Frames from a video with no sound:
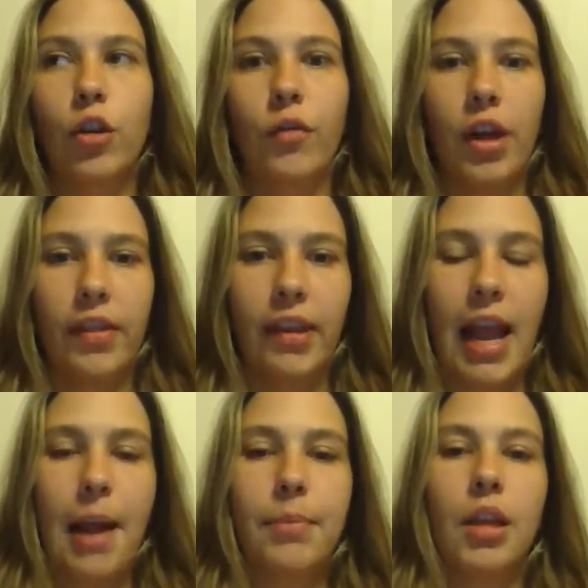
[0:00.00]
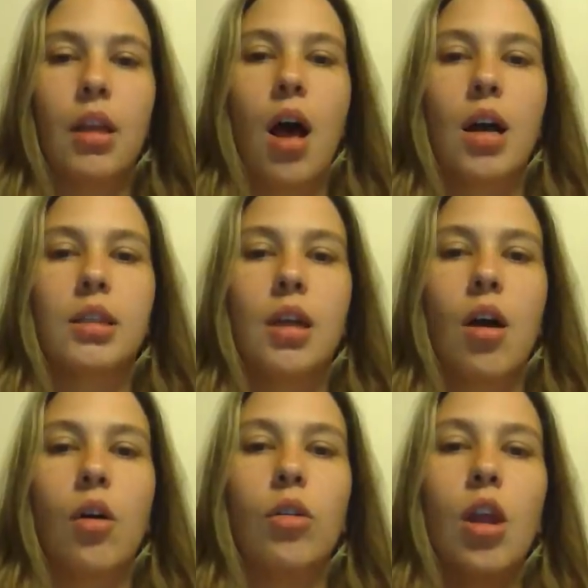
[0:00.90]
You've got the cabinet locks
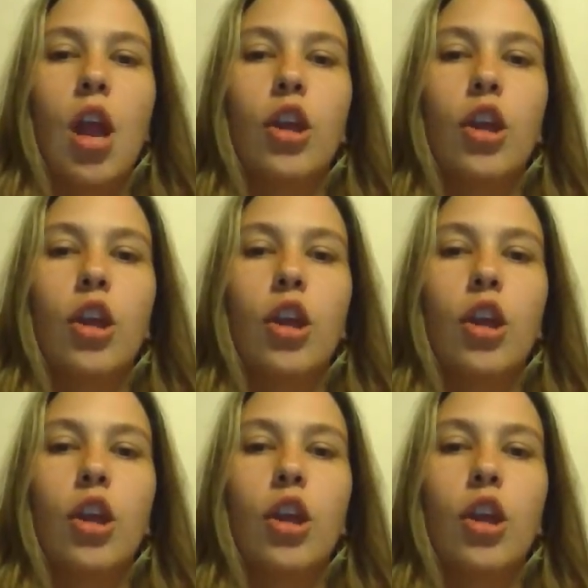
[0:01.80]
on.